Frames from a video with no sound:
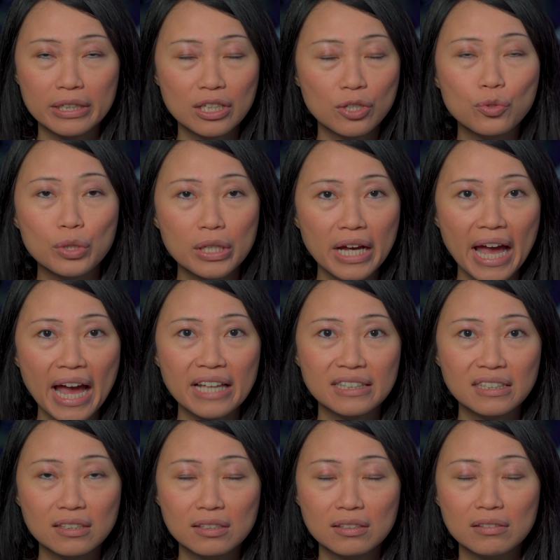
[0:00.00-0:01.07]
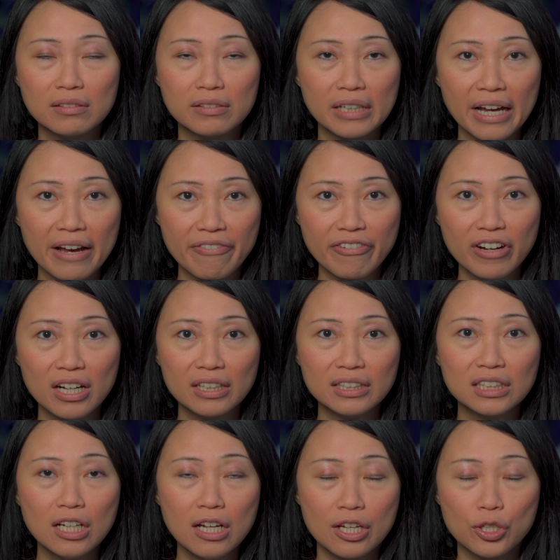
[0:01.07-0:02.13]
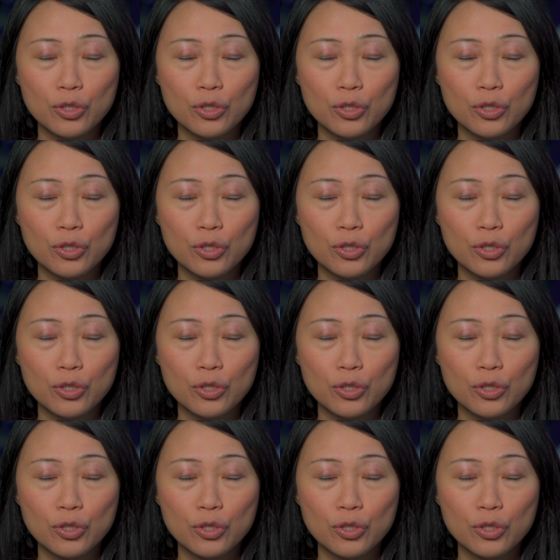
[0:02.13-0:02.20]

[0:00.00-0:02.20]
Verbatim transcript: any Google Ads at first,